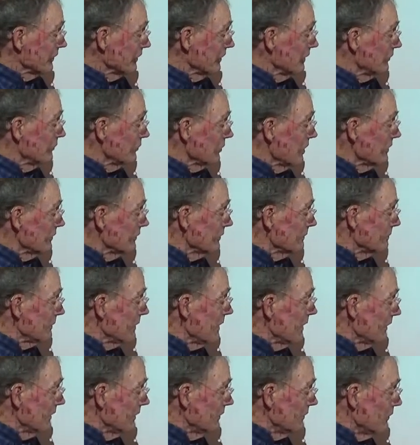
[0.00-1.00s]
a Legendre
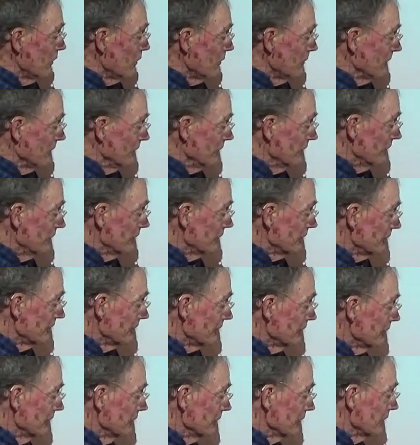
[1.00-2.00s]
polynomial,
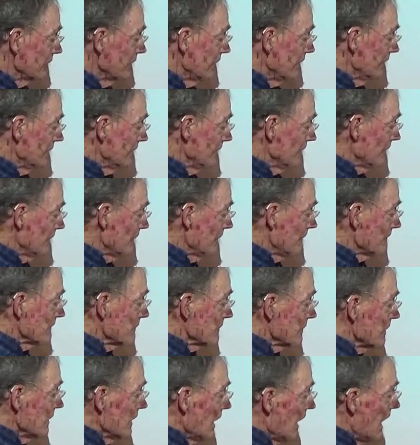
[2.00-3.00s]
okay?
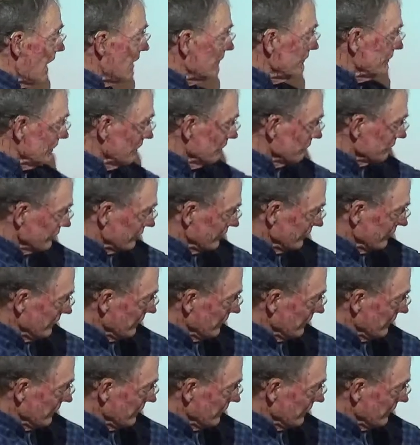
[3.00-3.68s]
Obviously,